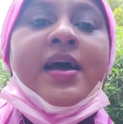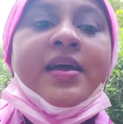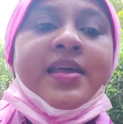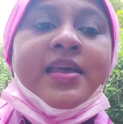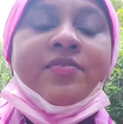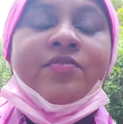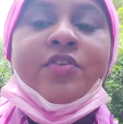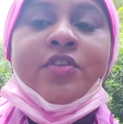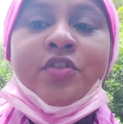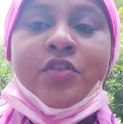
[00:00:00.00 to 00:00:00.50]

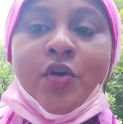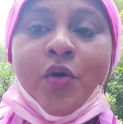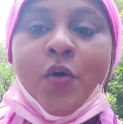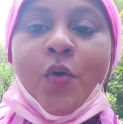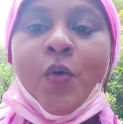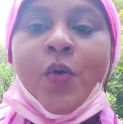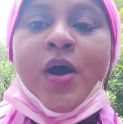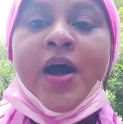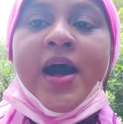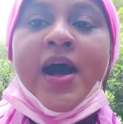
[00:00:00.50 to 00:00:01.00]
even
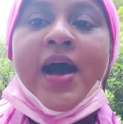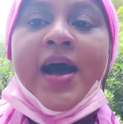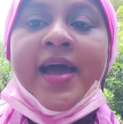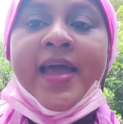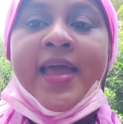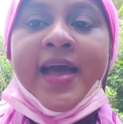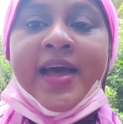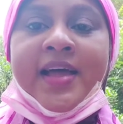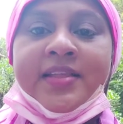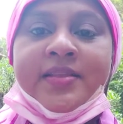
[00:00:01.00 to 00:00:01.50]
though
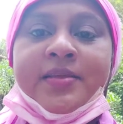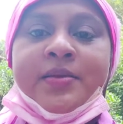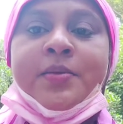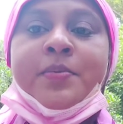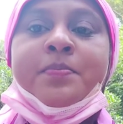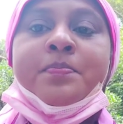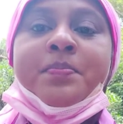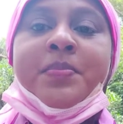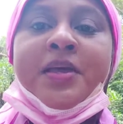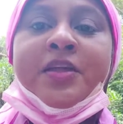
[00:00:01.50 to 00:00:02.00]
I had
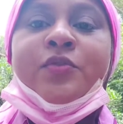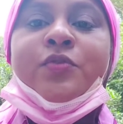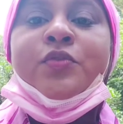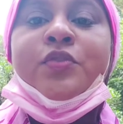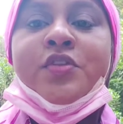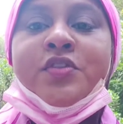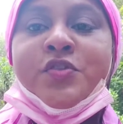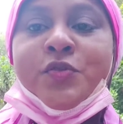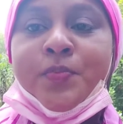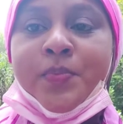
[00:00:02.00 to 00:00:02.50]
been to
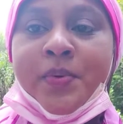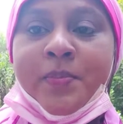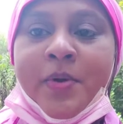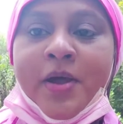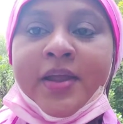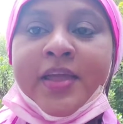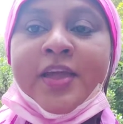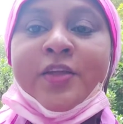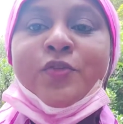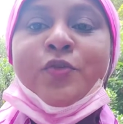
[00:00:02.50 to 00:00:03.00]
the
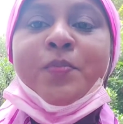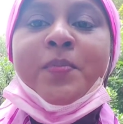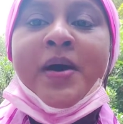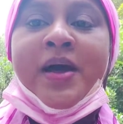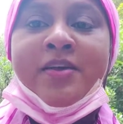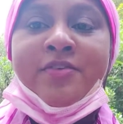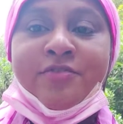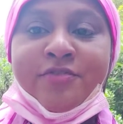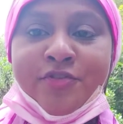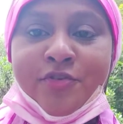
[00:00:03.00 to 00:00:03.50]
supermarket to
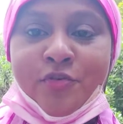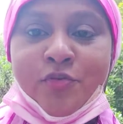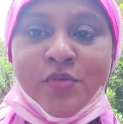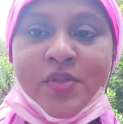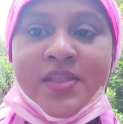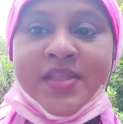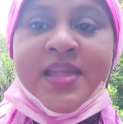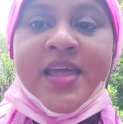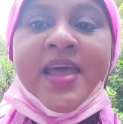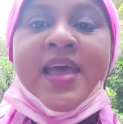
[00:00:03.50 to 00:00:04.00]
buy
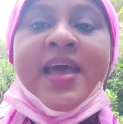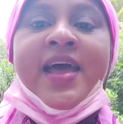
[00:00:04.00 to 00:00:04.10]
fruits